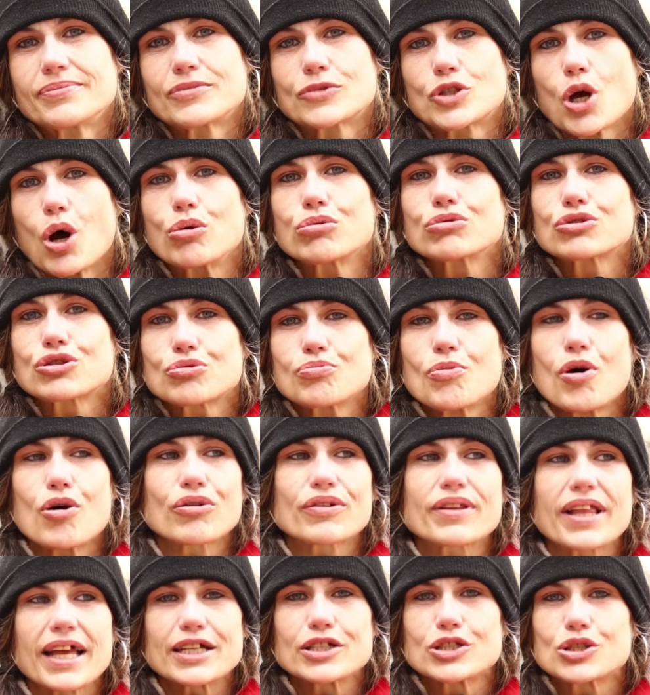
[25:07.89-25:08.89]
Don't
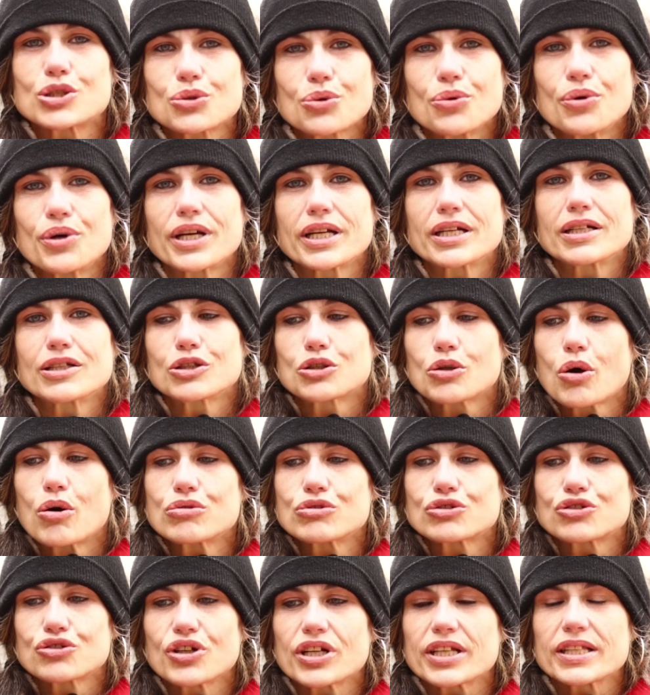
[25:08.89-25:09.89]
smoke that joint.
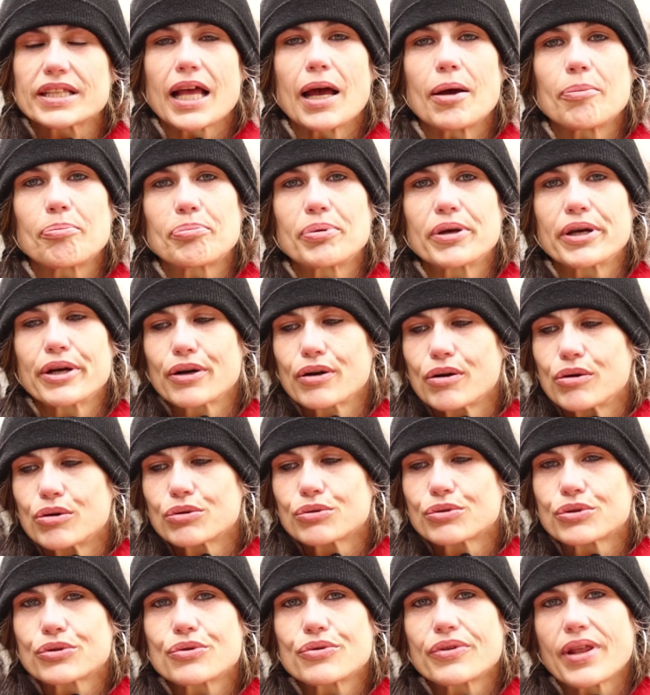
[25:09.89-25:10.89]
Don't drink that beer.
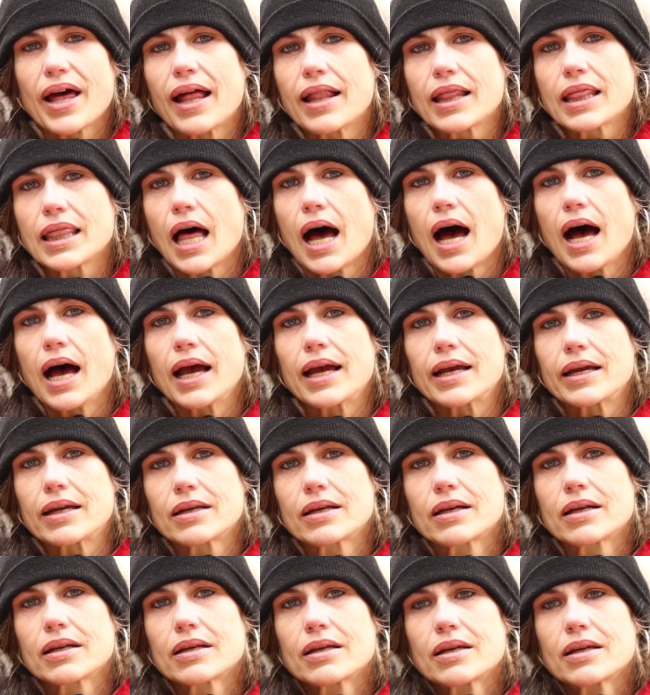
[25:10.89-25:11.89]
Don't do that line.